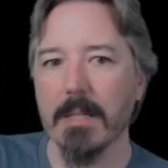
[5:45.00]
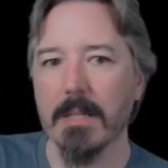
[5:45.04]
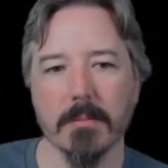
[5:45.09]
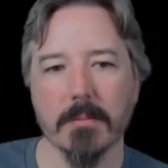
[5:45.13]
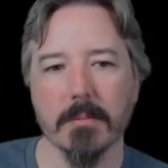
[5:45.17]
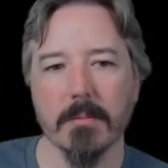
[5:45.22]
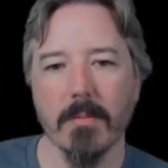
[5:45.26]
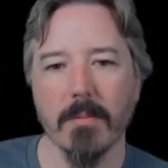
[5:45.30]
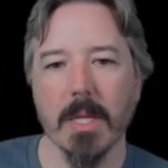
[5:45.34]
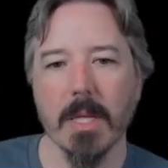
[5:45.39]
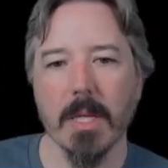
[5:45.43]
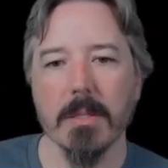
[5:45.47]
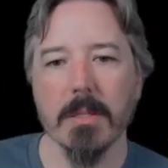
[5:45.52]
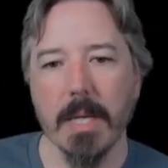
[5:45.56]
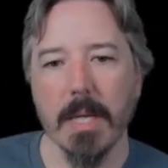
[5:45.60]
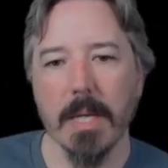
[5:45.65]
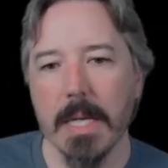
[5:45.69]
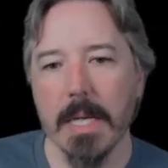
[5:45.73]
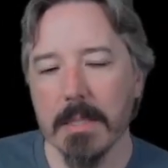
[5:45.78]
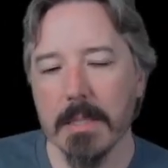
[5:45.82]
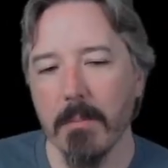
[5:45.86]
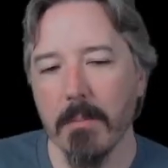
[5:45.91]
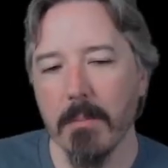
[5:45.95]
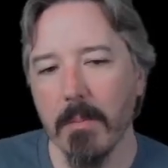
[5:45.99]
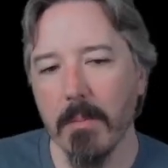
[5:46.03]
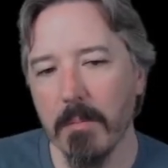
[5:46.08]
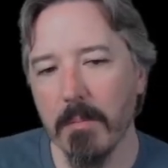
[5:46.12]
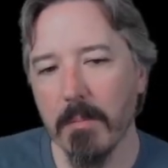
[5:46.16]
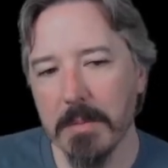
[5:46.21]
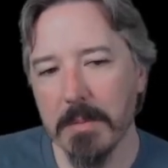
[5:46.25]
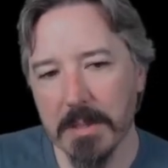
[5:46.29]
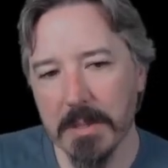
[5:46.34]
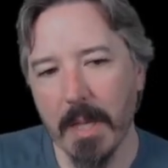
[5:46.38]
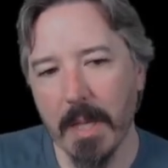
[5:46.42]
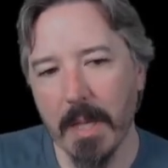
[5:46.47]
So here's a
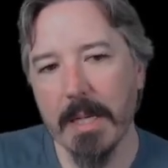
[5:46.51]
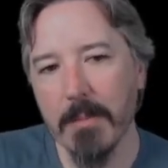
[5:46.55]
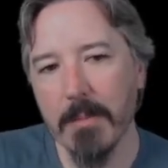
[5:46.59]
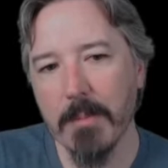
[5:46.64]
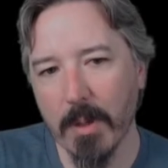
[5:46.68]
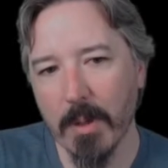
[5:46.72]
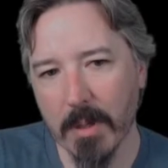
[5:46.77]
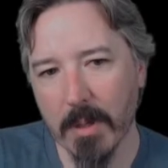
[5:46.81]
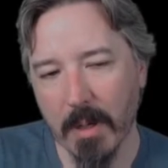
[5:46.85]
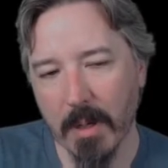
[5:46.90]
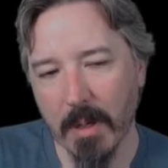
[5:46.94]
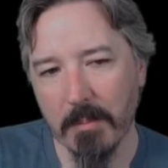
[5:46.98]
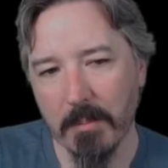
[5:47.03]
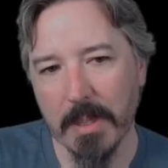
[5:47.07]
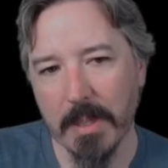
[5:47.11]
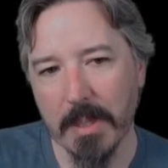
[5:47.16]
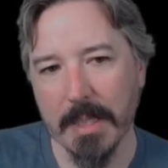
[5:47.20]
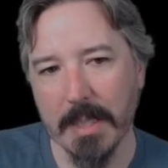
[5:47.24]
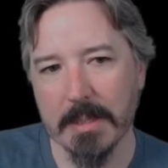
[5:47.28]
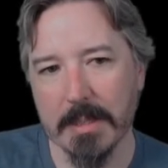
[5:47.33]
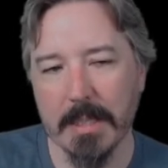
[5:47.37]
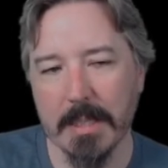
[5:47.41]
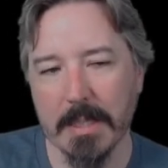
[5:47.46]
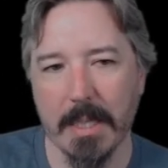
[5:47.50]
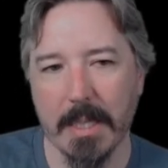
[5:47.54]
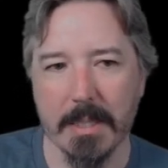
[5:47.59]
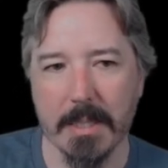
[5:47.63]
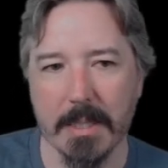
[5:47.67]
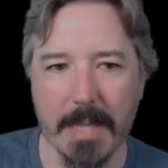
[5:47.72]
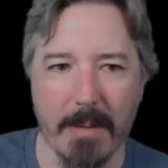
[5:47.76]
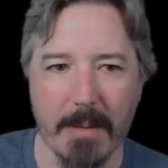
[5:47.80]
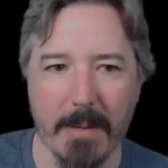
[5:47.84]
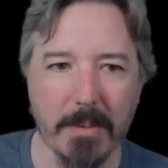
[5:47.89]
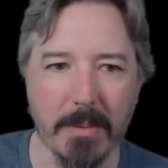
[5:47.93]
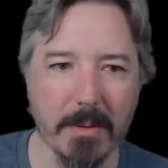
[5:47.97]
slightly more complex
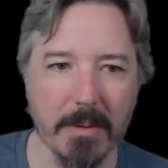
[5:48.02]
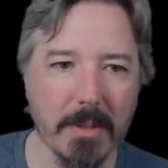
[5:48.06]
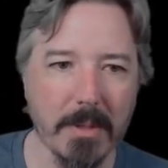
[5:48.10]
example.